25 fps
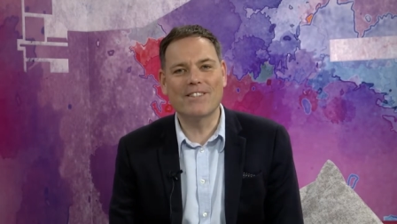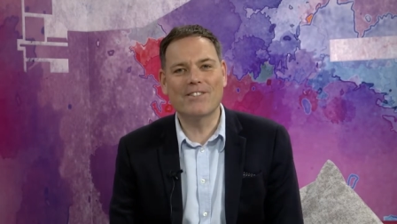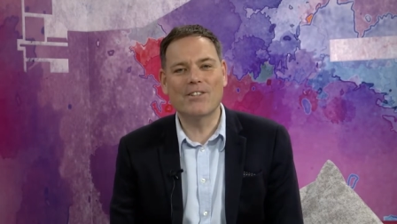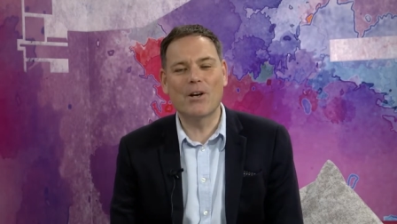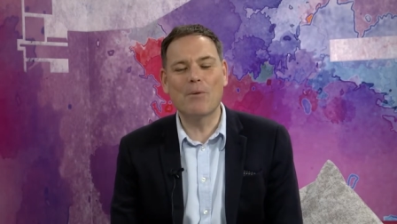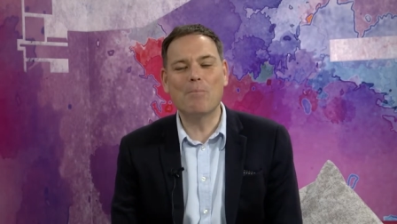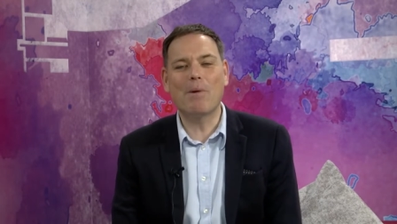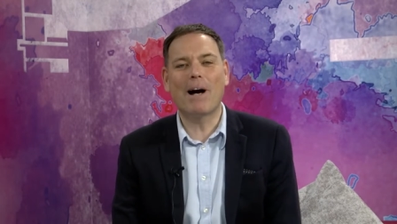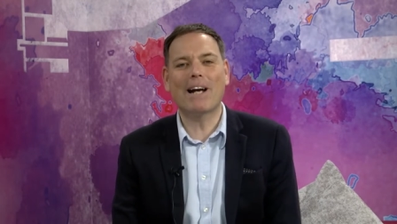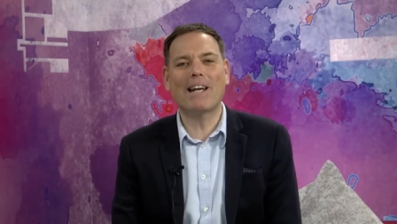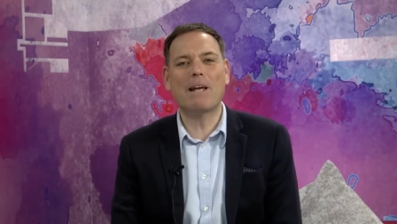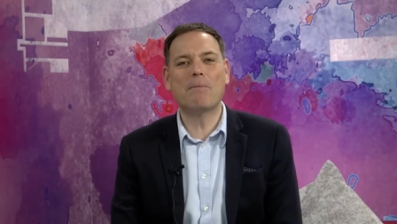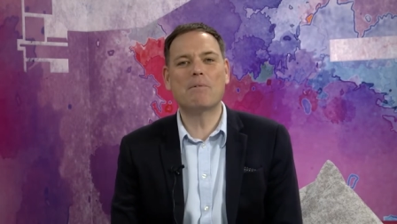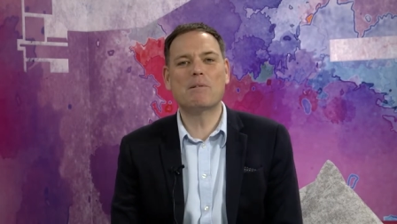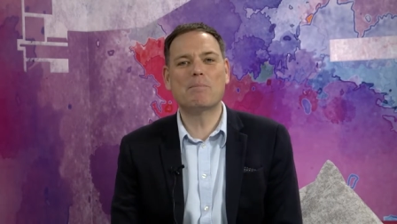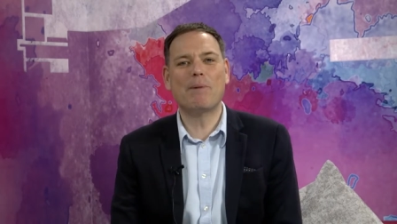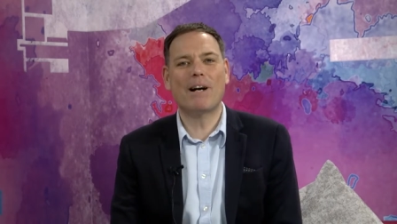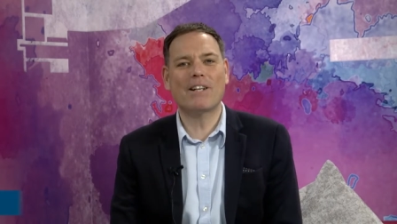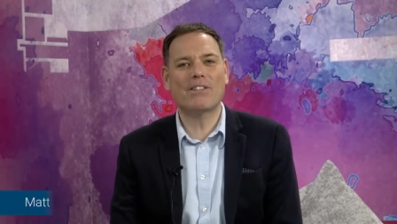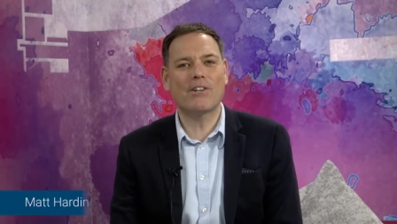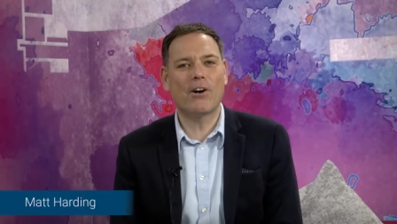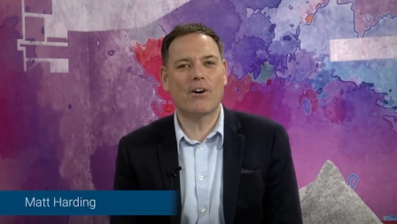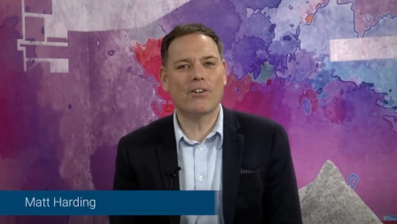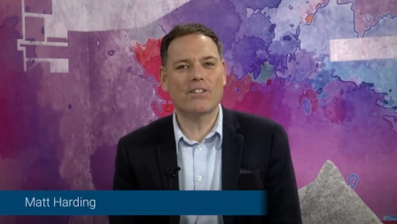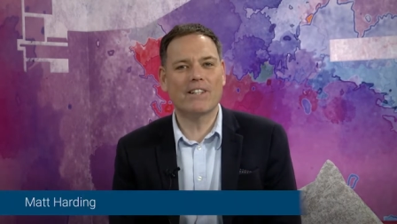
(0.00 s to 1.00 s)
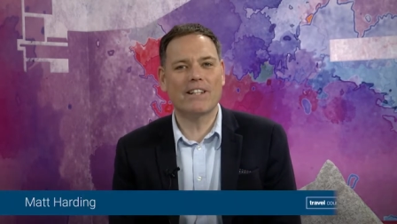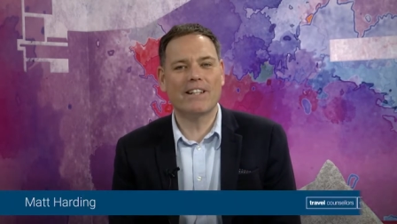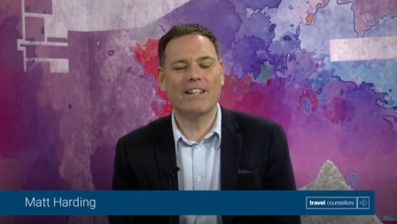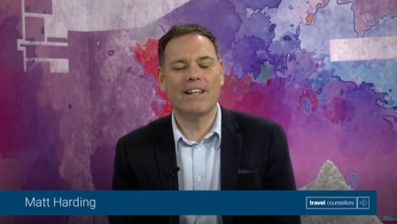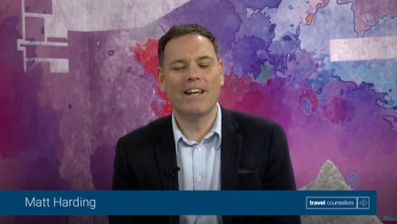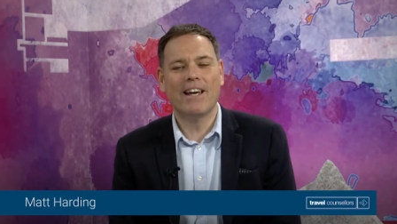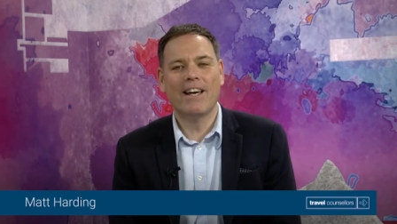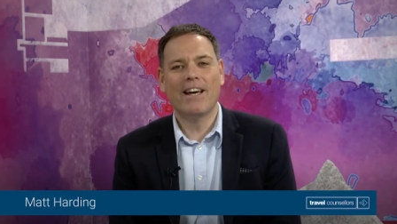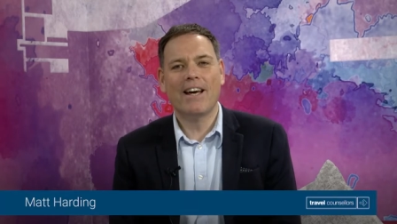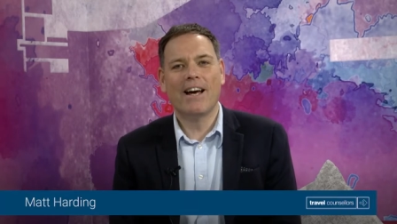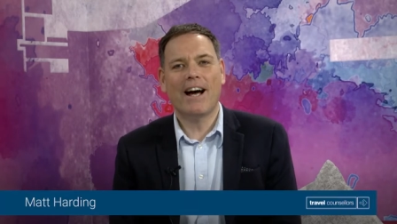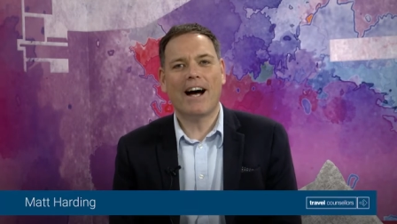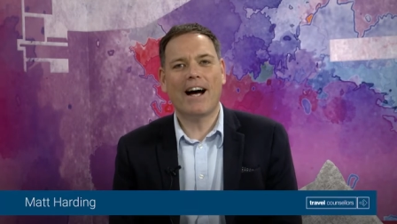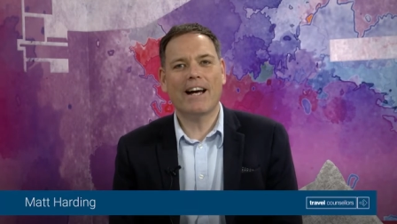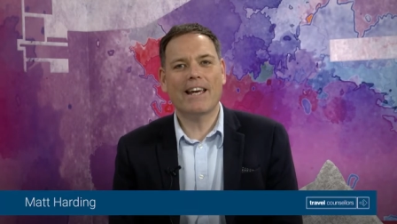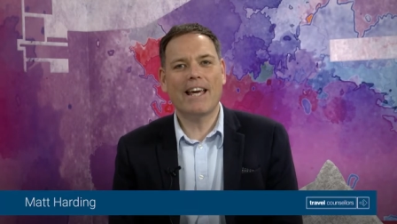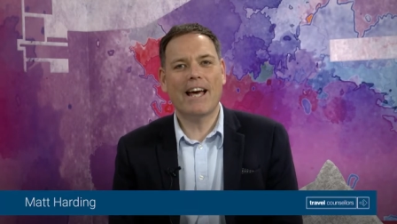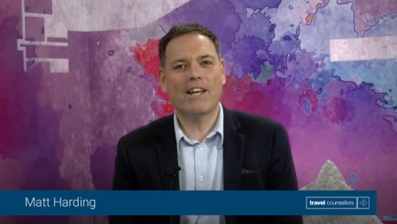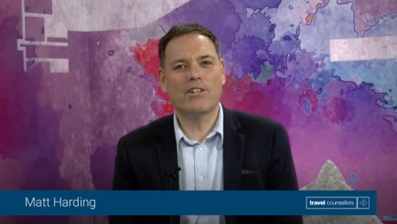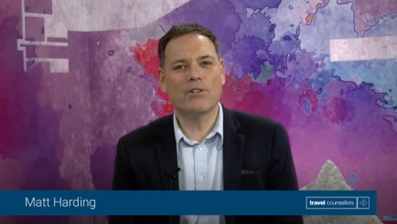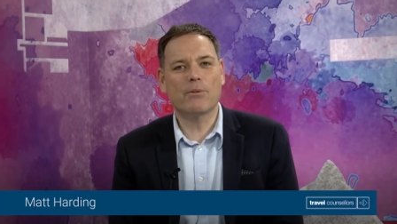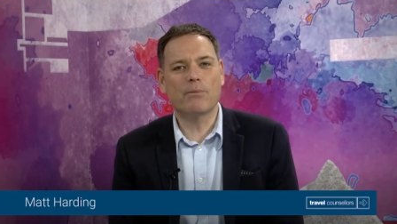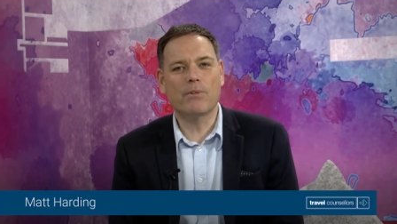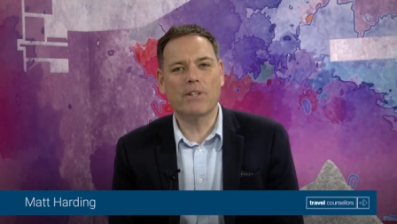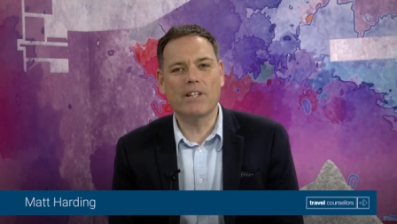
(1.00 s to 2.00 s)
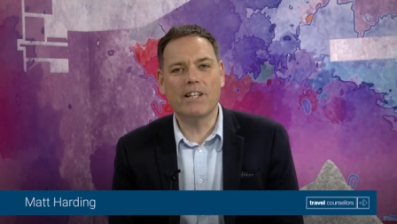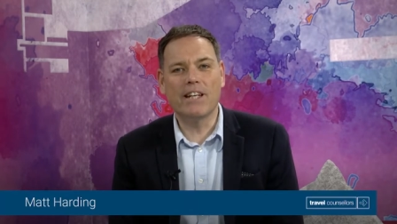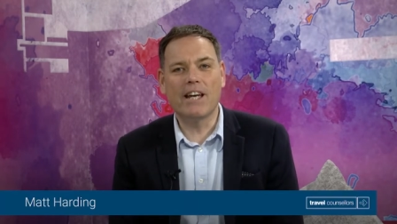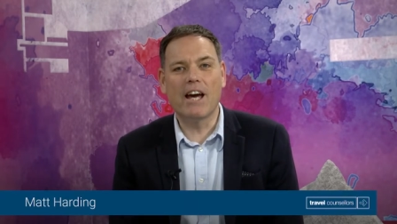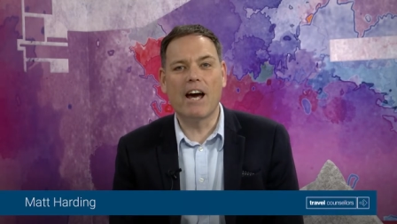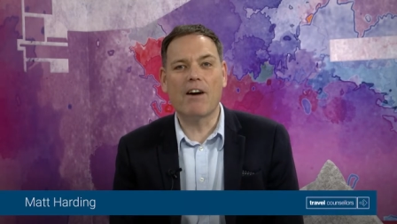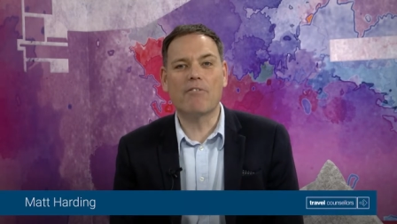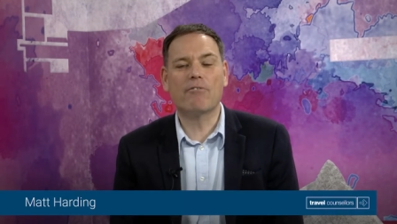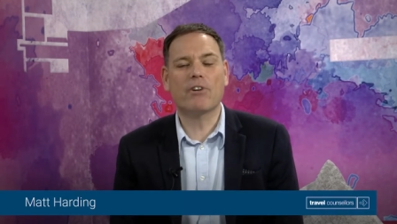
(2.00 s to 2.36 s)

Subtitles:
So my name is Matt Harding, I head up the